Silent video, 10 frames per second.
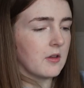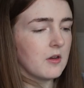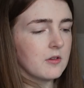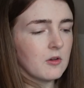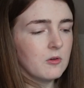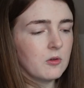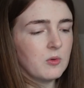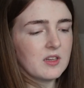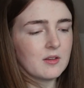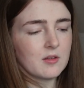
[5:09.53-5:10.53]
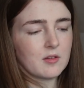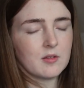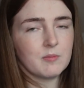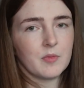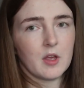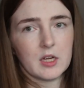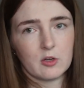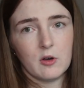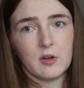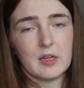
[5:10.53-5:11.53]
those are all the ones I
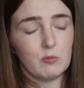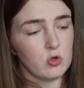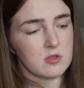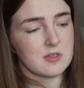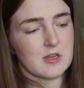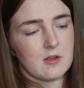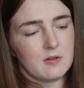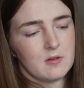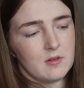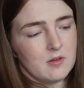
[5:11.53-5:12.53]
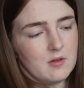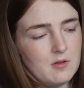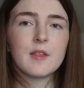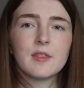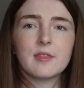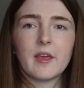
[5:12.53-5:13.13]
got in Waterstones.